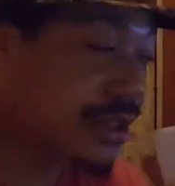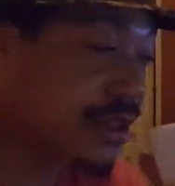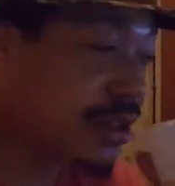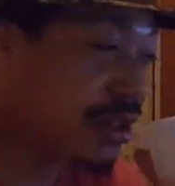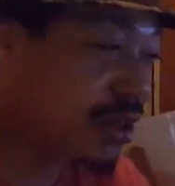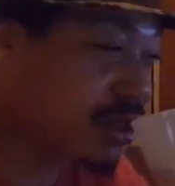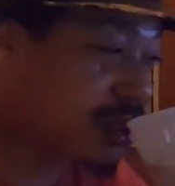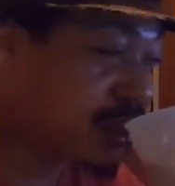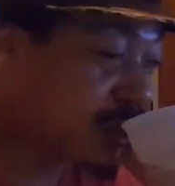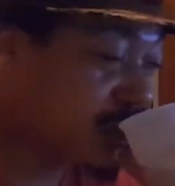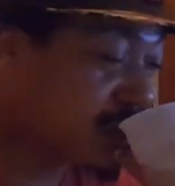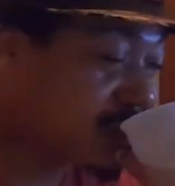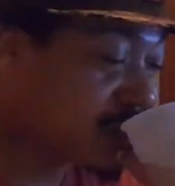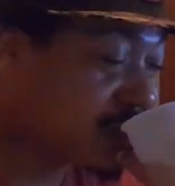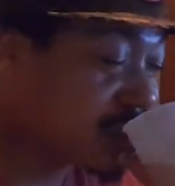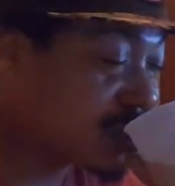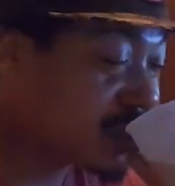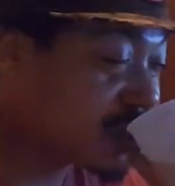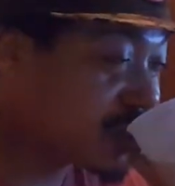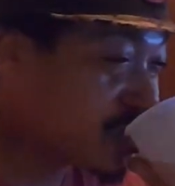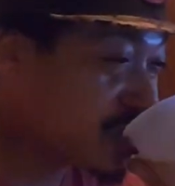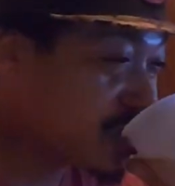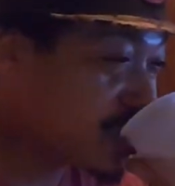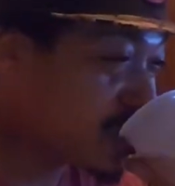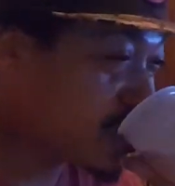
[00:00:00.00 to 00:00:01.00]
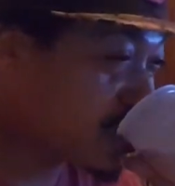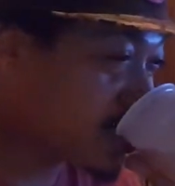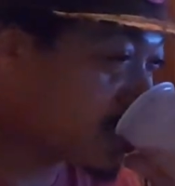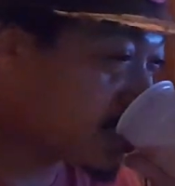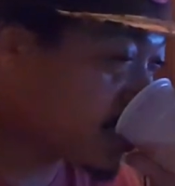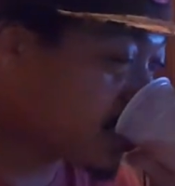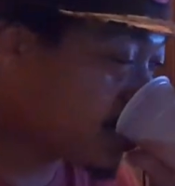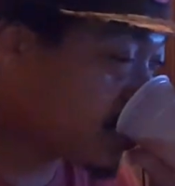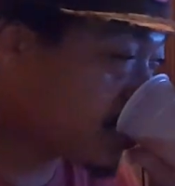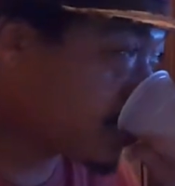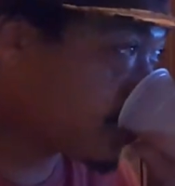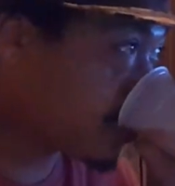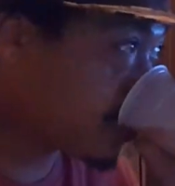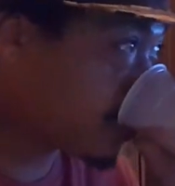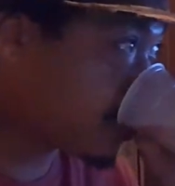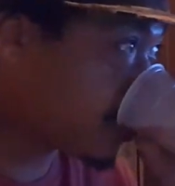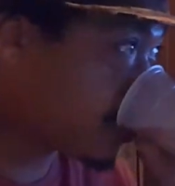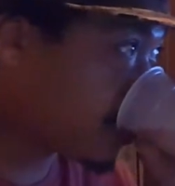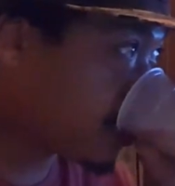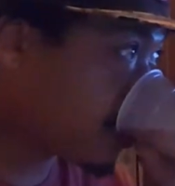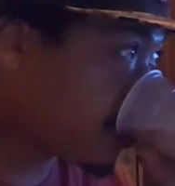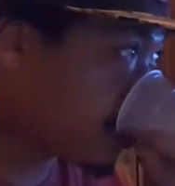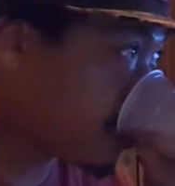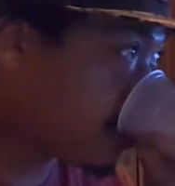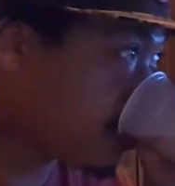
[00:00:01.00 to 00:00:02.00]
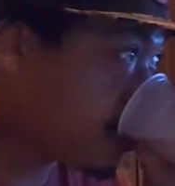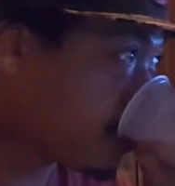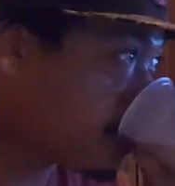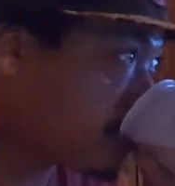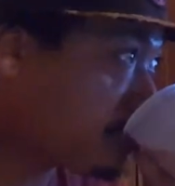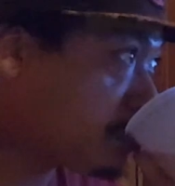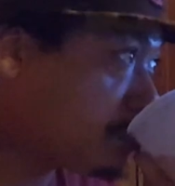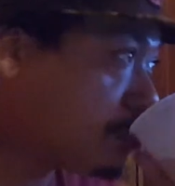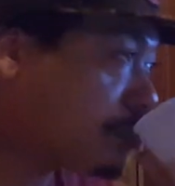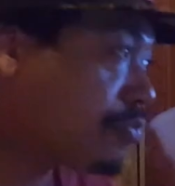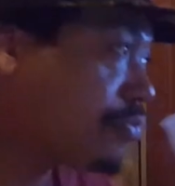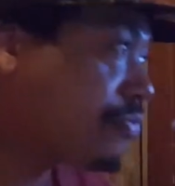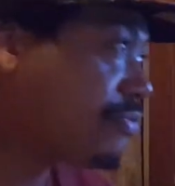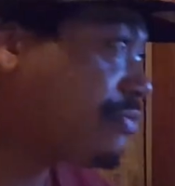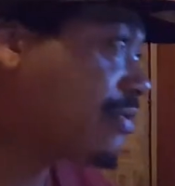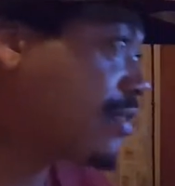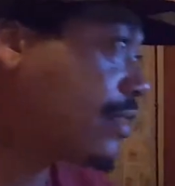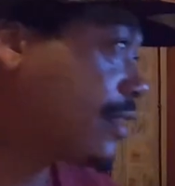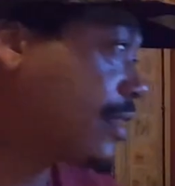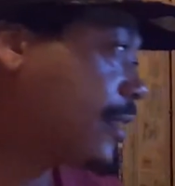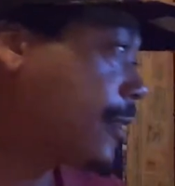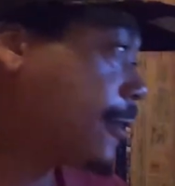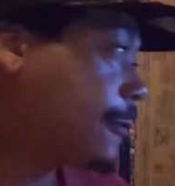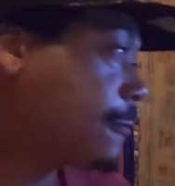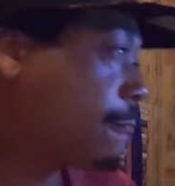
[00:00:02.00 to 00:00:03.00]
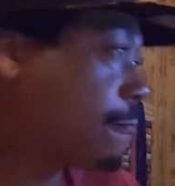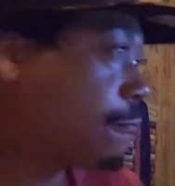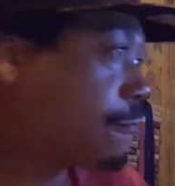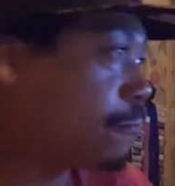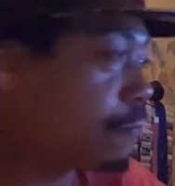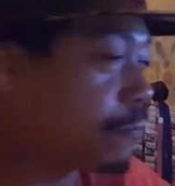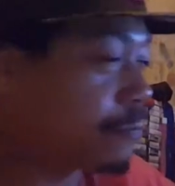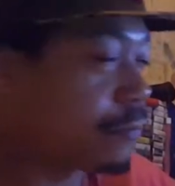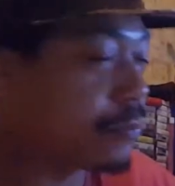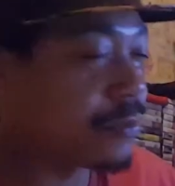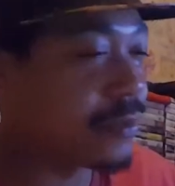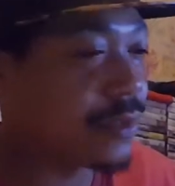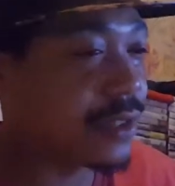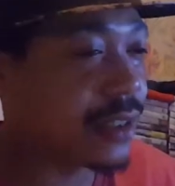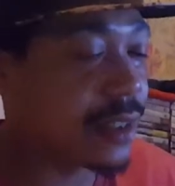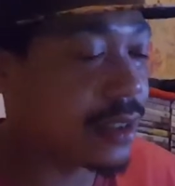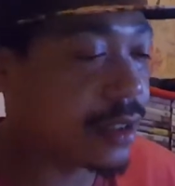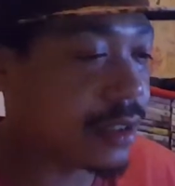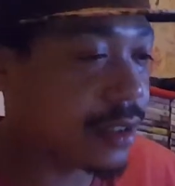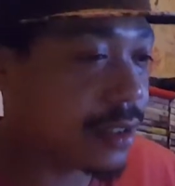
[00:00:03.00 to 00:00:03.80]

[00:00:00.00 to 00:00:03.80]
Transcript: Before I drop my own, my opinion is my fucking opinion, whether he